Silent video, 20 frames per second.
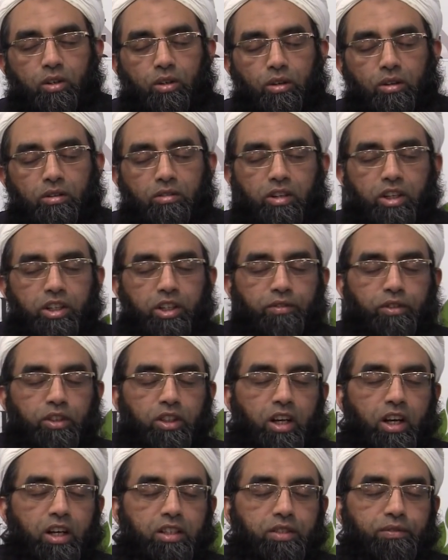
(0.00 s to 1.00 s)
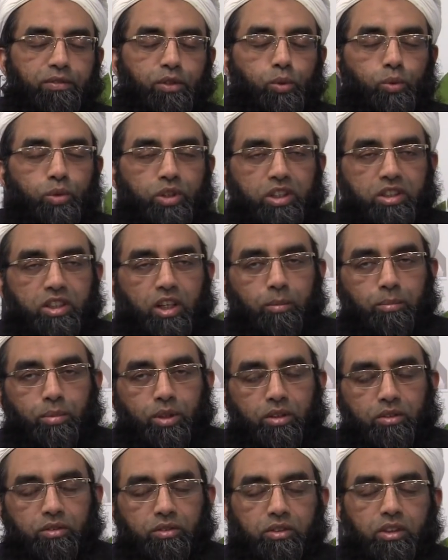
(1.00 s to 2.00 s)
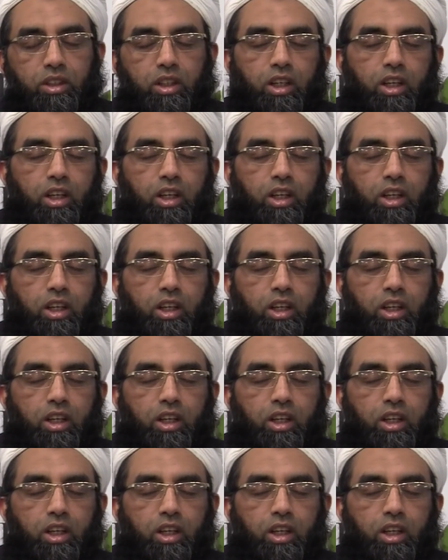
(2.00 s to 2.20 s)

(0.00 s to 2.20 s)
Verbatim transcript: already for the last few weeks I've been